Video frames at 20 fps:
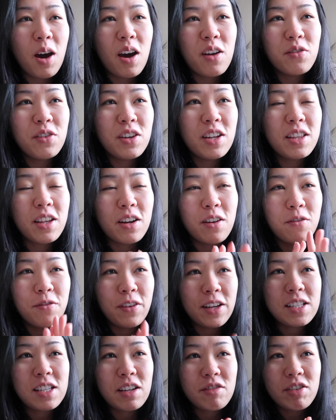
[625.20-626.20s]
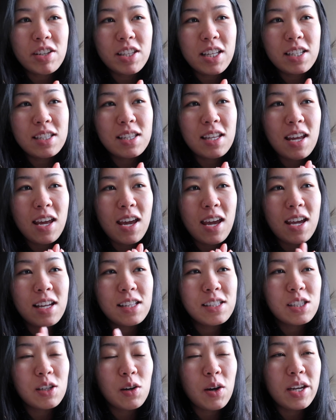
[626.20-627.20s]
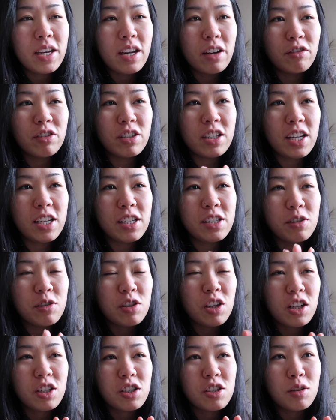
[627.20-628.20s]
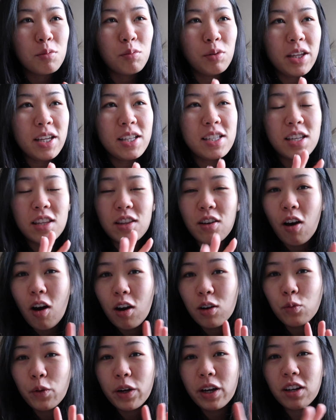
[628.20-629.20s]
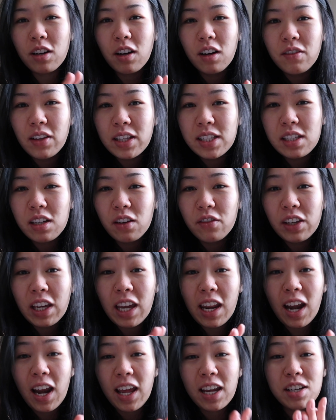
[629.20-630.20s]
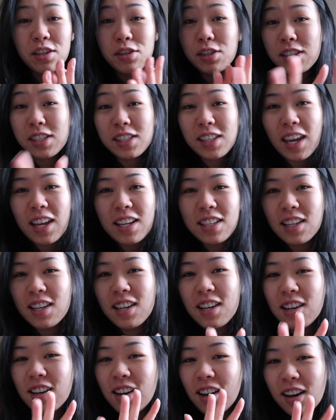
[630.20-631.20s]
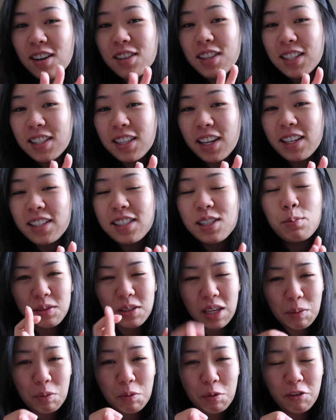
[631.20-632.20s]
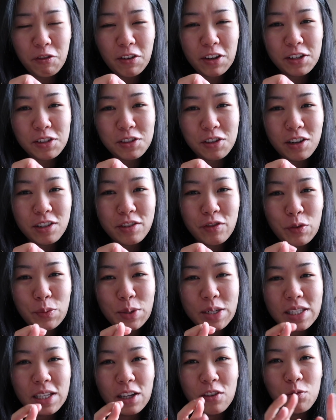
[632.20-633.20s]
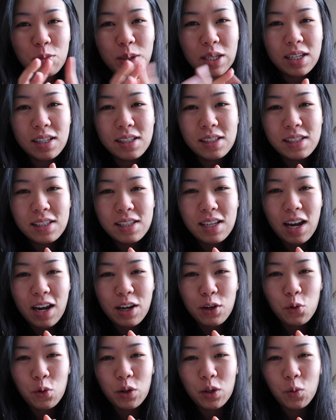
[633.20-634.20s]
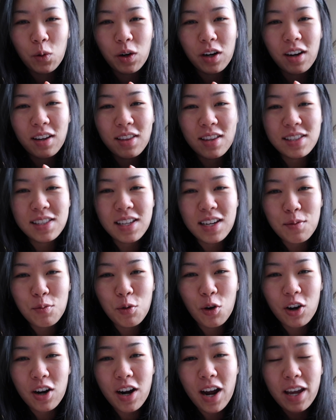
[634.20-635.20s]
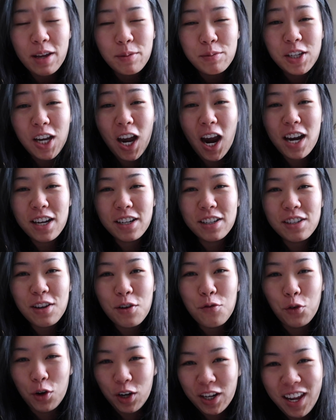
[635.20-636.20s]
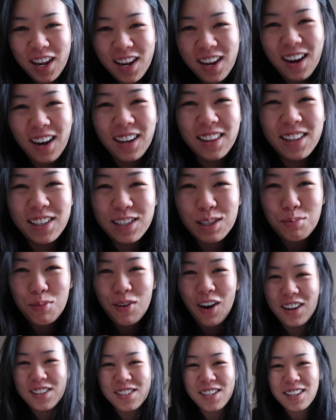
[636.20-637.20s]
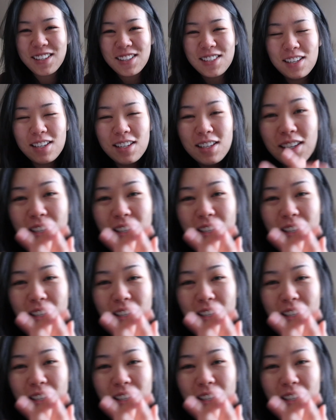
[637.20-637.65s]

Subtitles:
confident that I'll fix everything today, and so I never need to touch the plates and the hardware and all that stuff again, and I can just skate on the skates. Keeping my fingers crossed for myself because I don't want to work on this anymore. I am tired of working on this project.